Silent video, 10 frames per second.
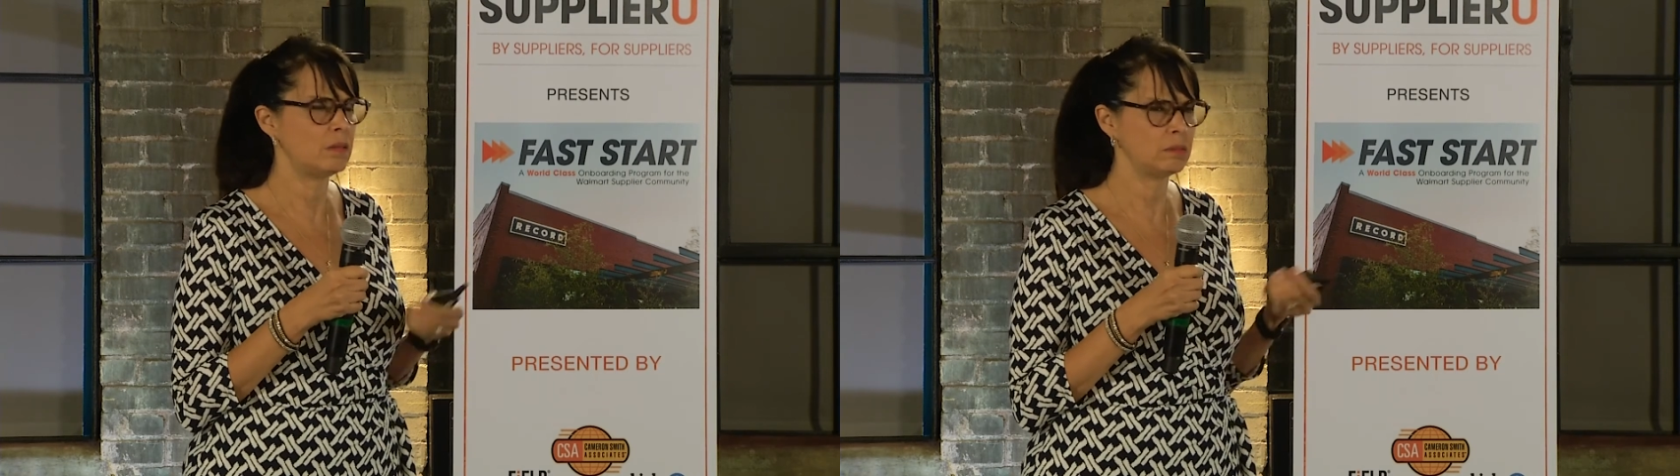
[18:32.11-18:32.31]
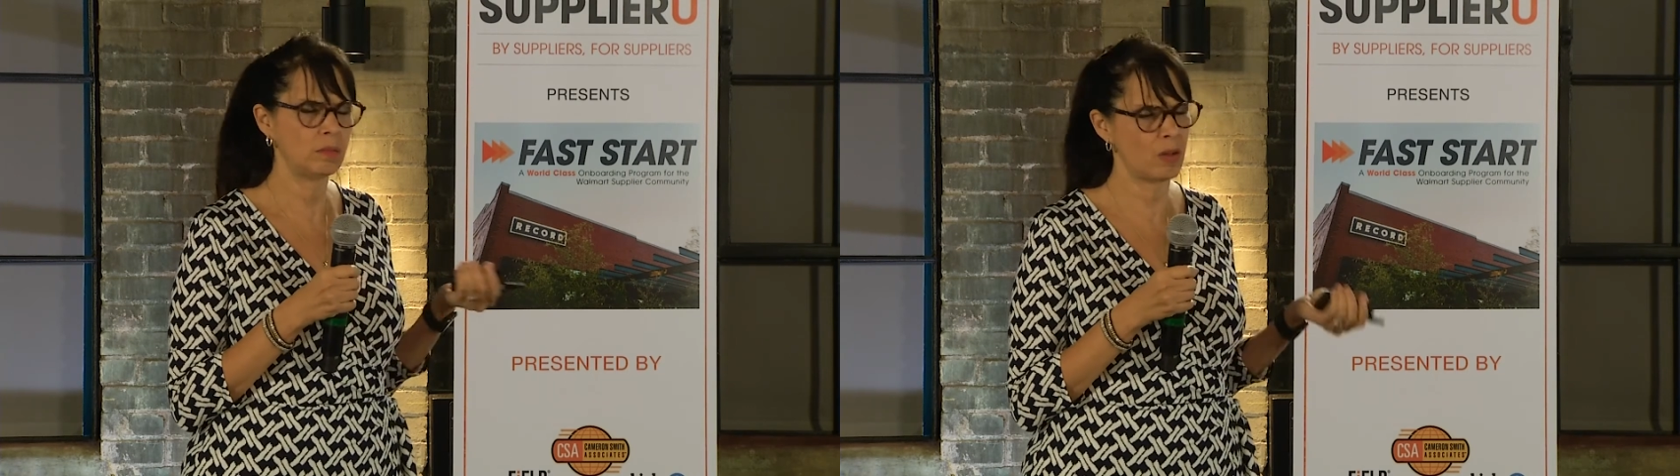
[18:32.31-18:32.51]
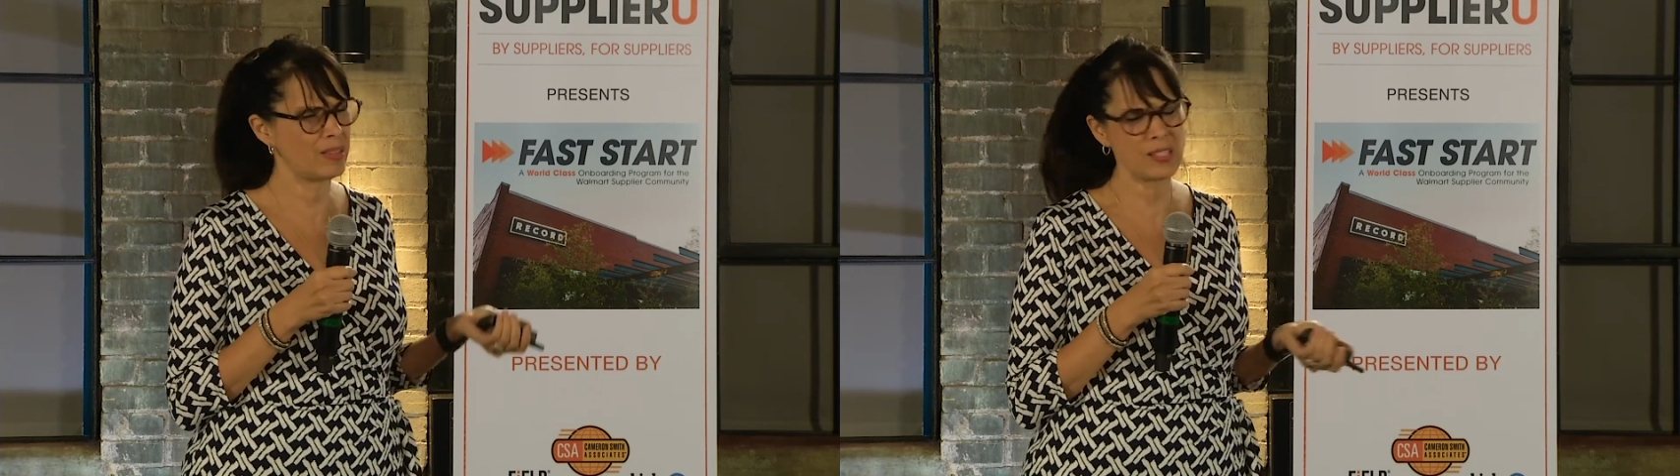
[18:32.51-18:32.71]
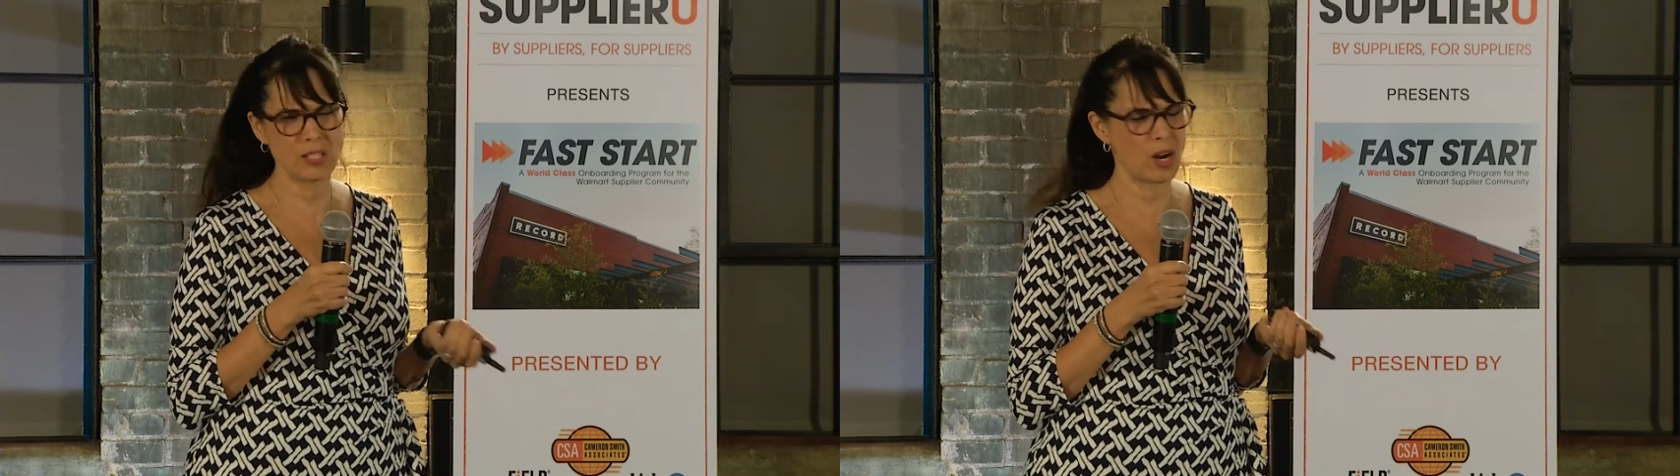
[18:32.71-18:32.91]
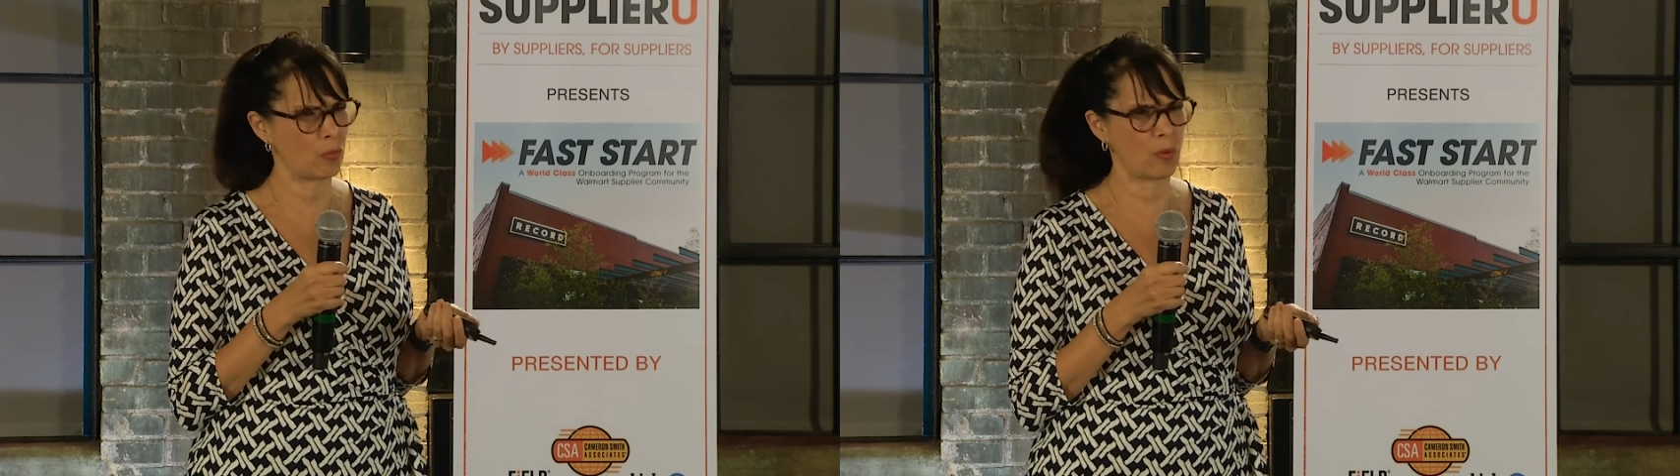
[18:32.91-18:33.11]
well, that's
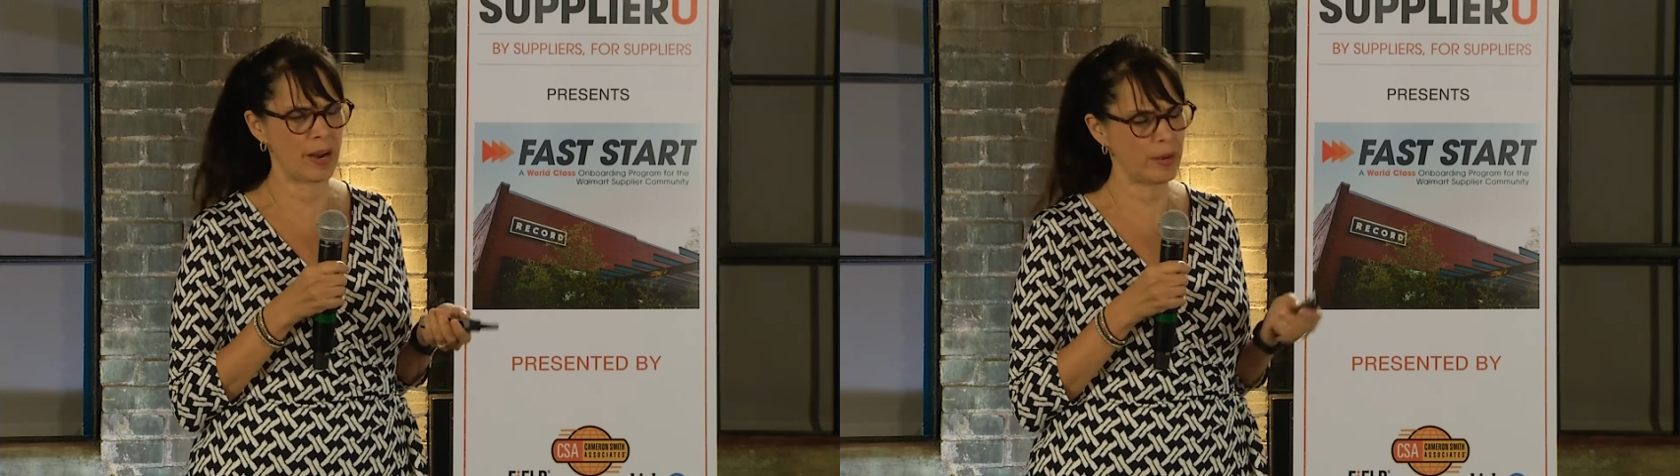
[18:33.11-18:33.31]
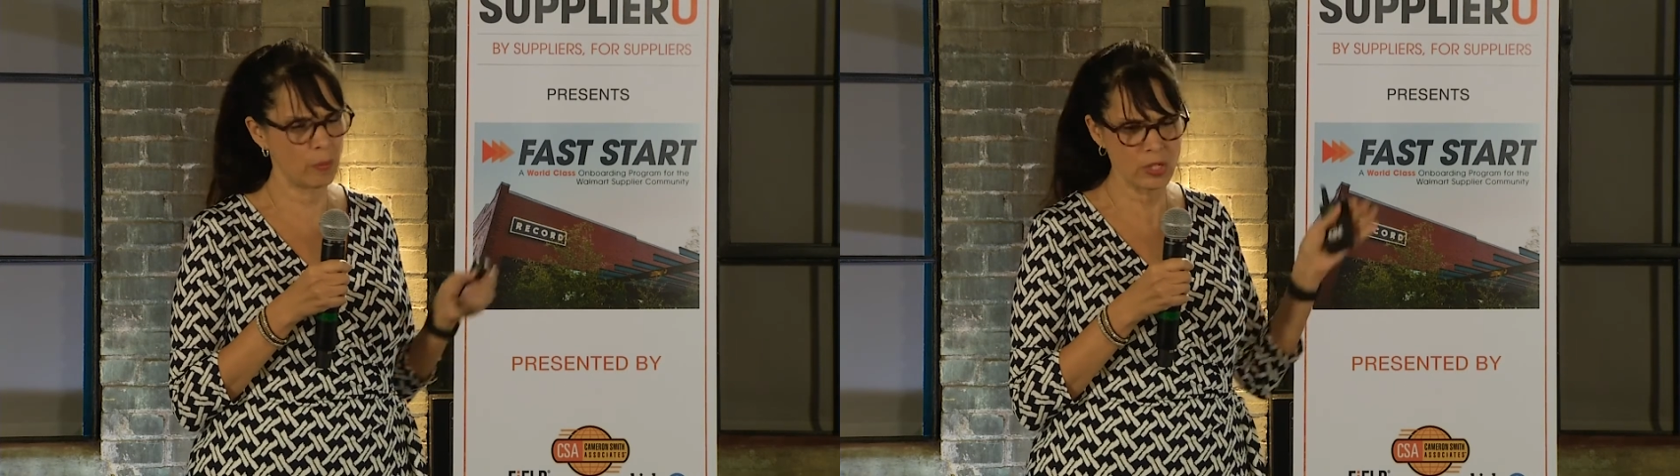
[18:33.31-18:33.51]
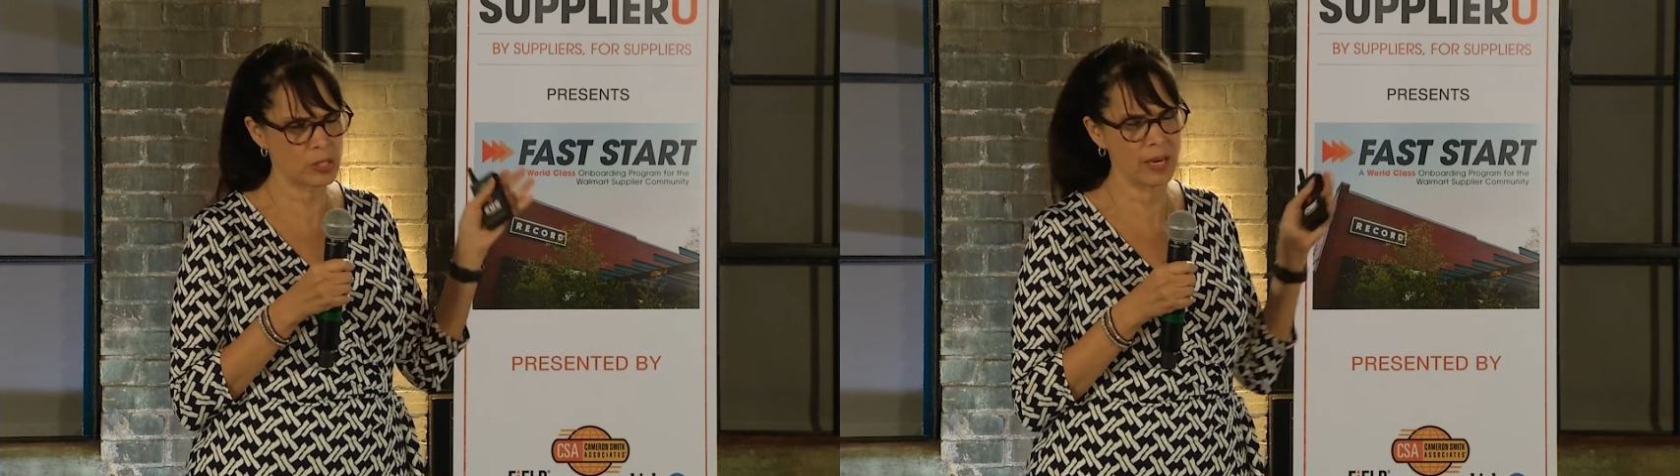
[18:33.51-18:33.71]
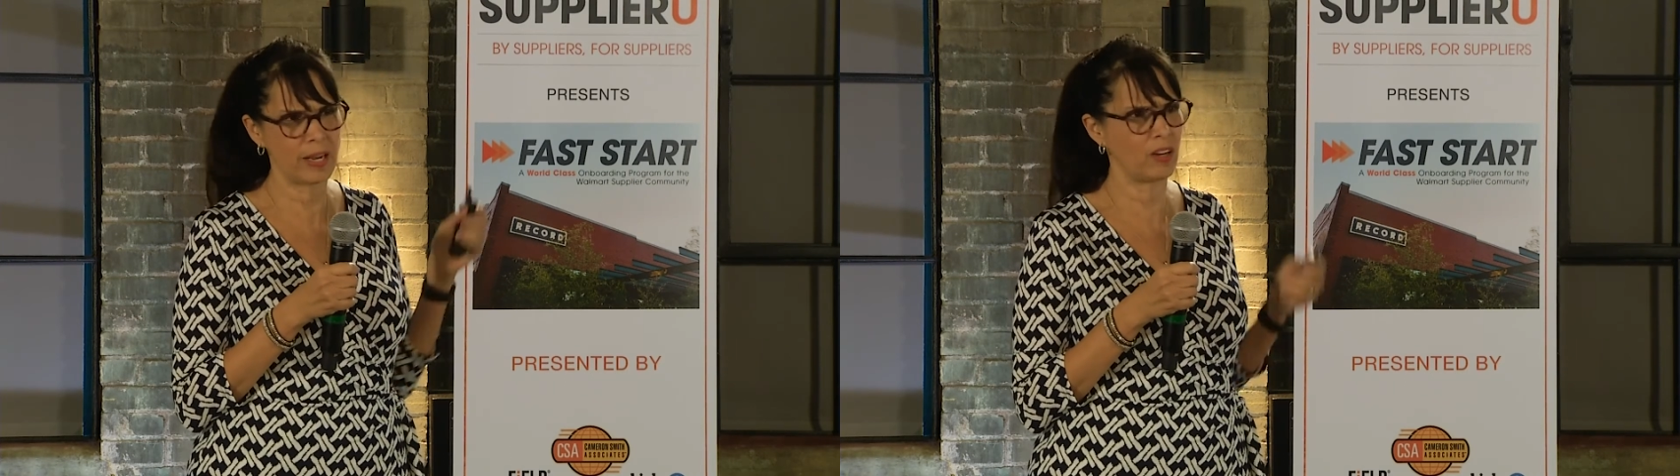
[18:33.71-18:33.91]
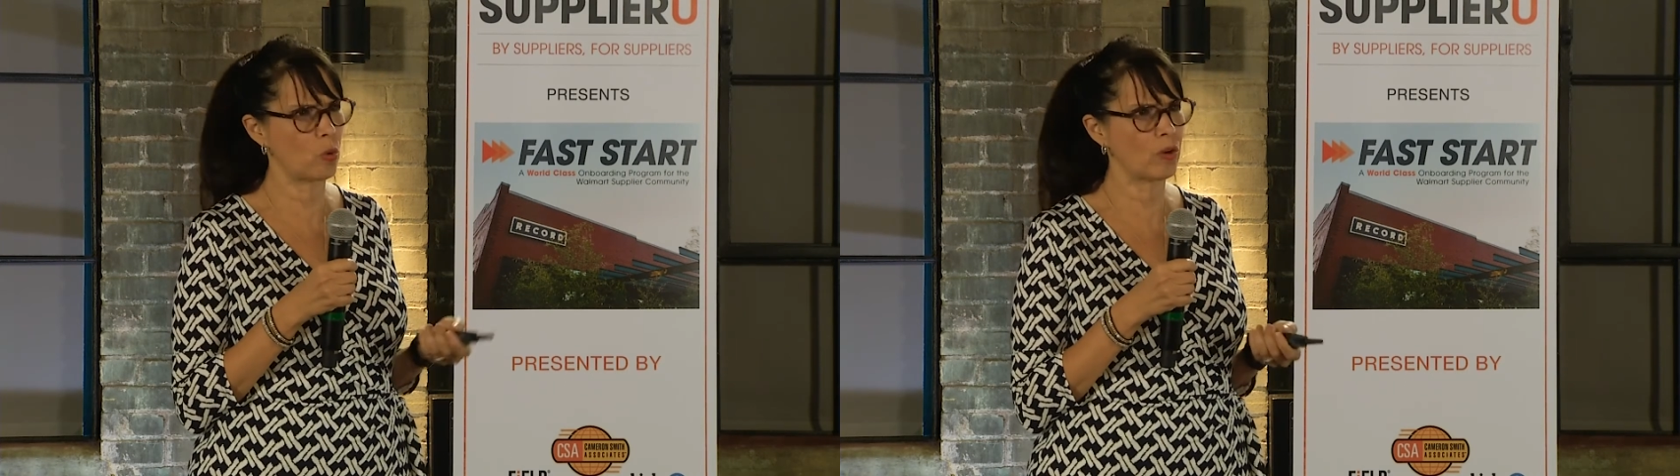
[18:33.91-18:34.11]
not right, we're just going to
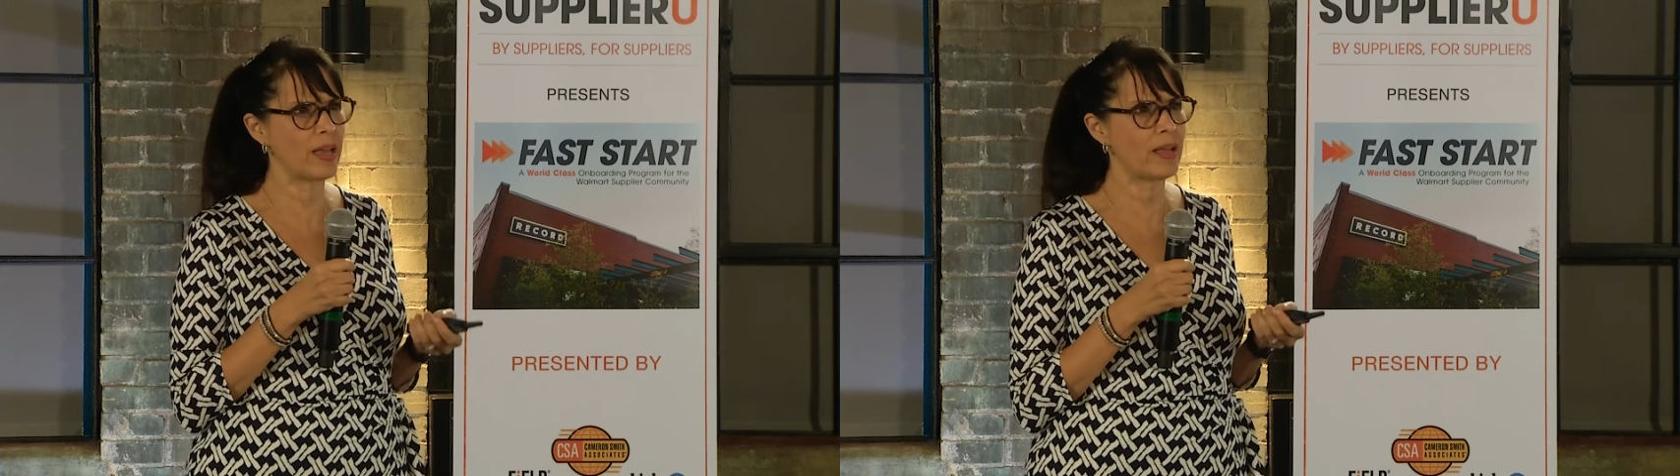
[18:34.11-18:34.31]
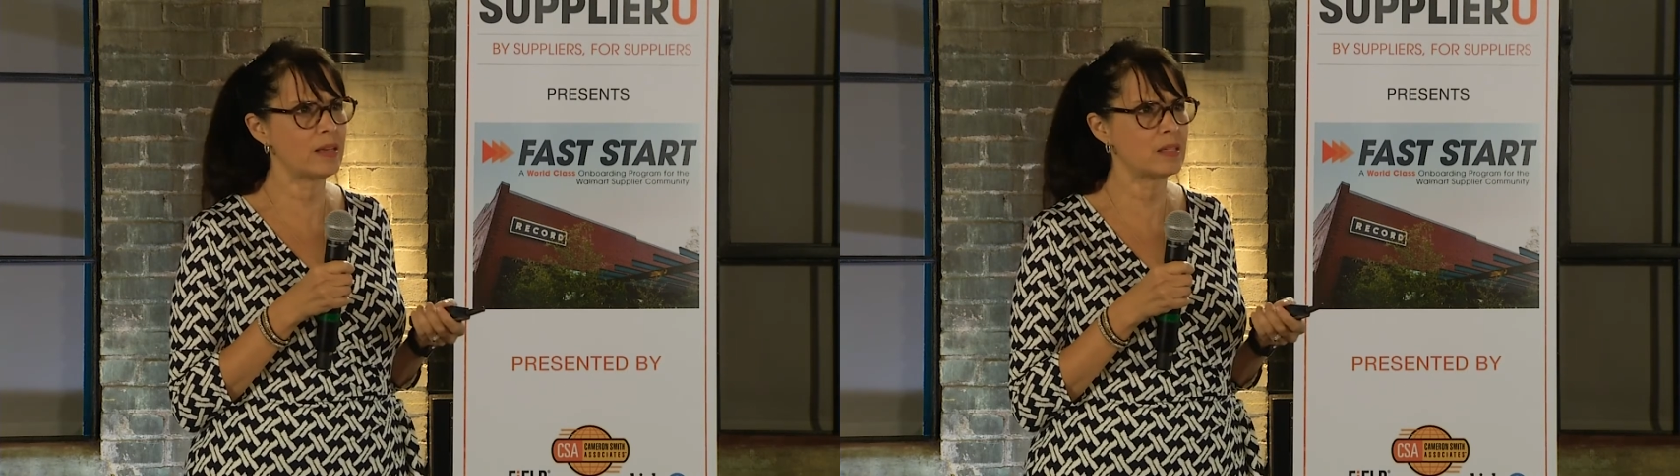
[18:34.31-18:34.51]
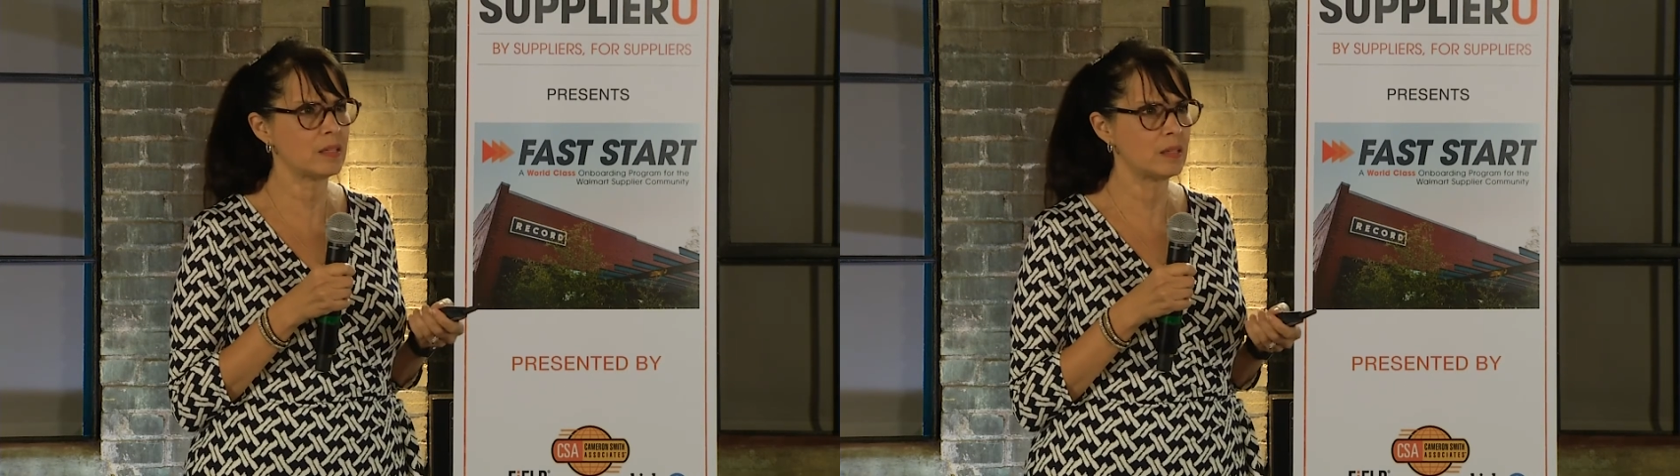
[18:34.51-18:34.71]
ignore that,